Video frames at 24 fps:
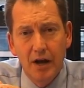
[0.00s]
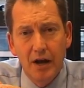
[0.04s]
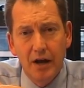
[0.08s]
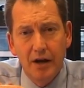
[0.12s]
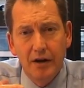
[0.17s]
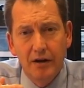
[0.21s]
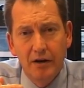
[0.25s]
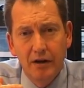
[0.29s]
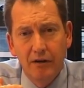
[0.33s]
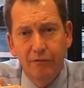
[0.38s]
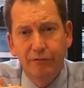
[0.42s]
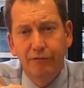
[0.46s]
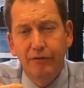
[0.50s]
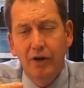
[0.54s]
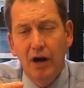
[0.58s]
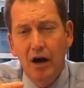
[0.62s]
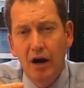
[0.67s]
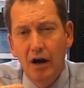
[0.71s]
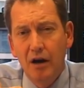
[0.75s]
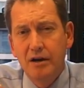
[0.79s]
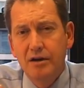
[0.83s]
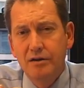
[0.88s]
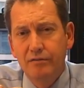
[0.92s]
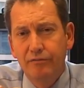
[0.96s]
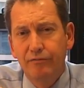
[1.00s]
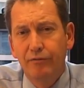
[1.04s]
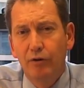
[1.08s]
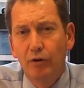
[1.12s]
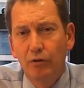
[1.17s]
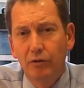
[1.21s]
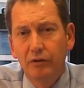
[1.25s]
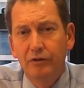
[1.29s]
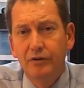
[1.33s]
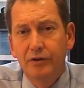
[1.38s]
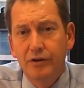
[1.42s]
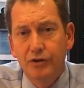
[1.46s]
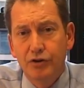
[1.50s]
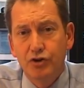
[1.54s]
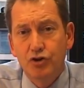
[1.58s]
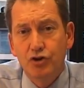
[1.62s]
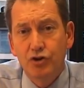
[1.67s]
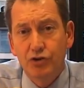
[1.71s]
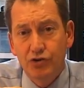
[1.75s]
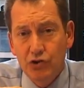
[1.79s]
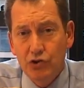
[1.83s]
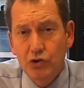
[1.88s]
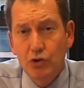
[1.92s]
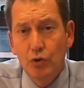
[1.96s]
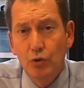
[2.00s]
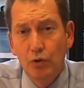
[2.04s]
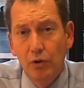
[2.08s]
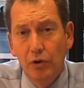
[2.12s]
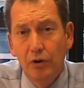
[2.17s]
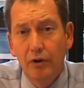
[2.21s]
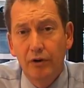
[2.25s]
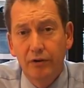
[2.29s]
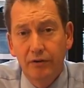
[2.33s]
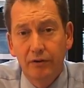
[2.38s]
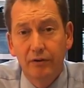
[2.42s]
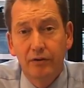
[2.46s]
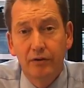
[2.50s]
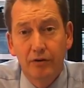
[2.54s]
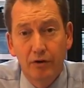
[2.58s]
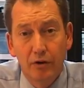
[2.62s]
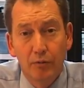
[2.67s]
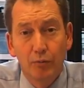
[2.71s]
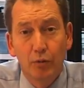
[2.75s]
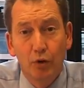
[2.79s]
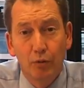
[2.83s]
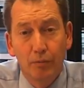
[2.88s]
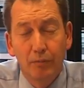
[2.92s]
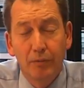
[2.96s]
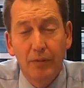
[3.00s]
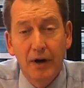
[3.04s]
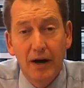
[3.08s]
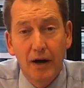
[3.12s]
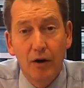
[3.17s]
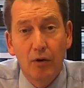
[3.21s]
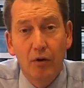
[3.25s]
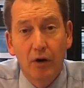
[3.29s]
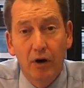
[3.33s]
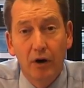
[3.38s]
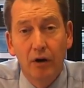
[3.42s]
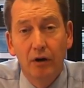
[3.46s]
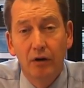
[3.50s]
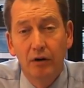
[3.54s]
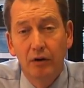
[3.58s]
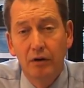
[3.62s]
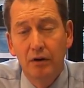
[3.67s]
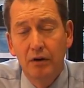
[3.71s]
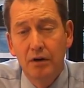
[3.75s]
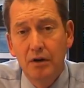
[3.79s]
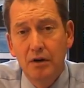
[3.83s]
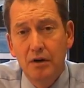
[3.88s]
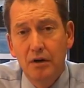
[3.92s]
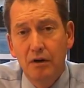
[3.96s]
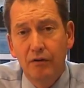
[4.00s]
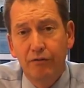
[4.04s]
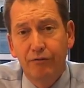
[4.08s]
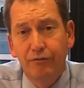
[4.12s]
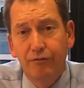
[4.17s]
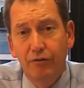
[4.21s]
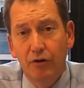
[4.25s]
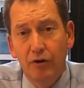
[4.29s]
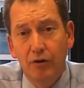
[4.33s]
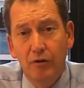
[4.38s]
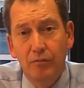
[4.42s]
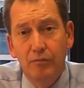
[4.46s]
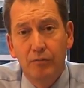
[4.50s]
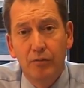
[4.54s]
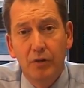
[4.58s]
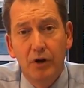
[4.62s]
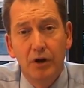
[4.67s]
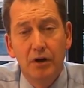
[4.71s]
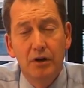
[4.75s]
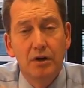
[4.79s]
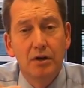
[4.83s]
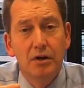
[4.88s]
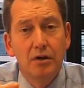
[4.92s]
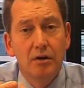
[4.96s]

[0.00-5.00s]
enough high voltage solar thermal power from